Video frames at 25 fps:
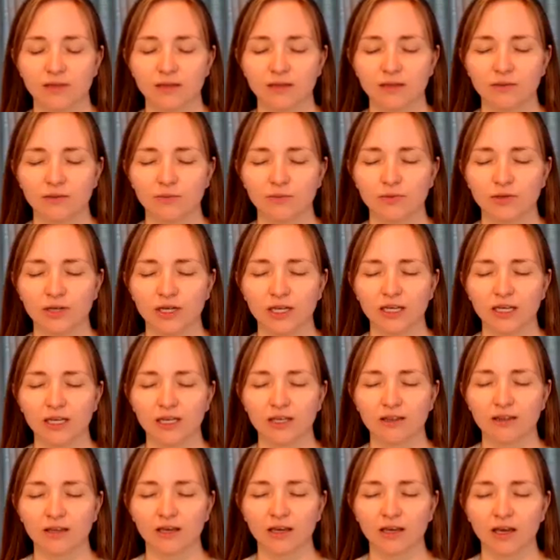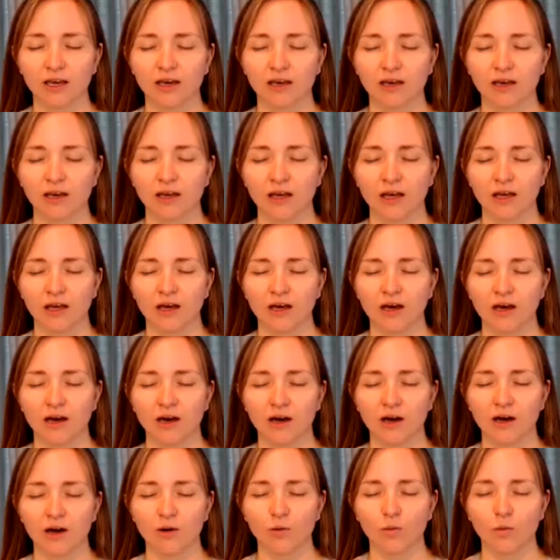and breathing
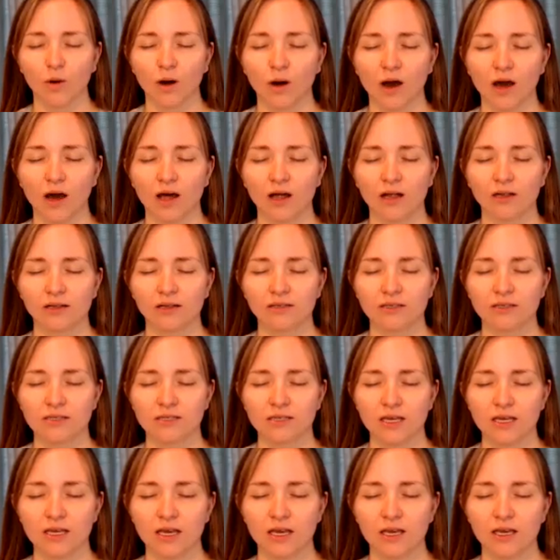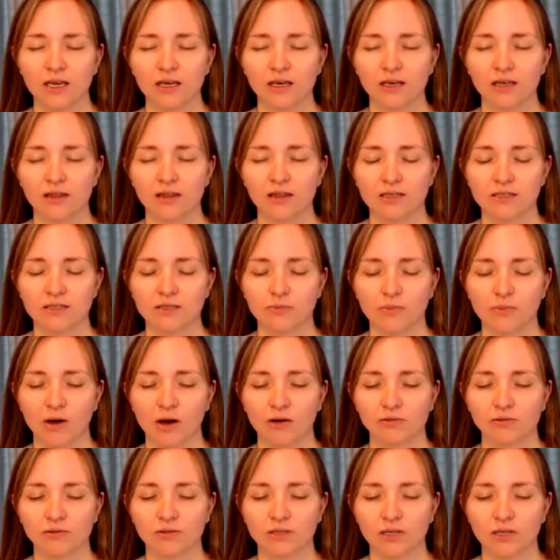while seeing this
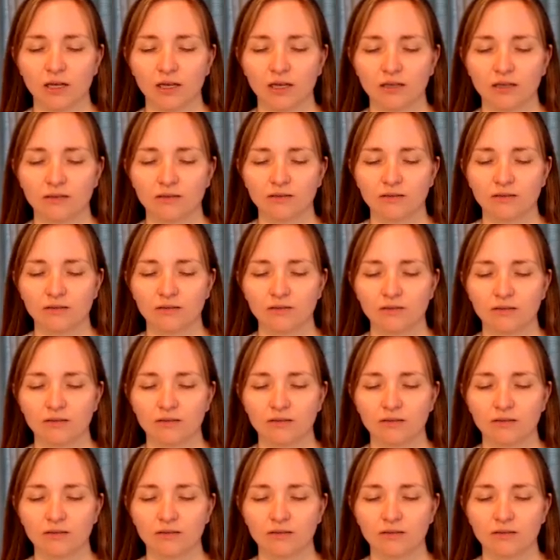mountain,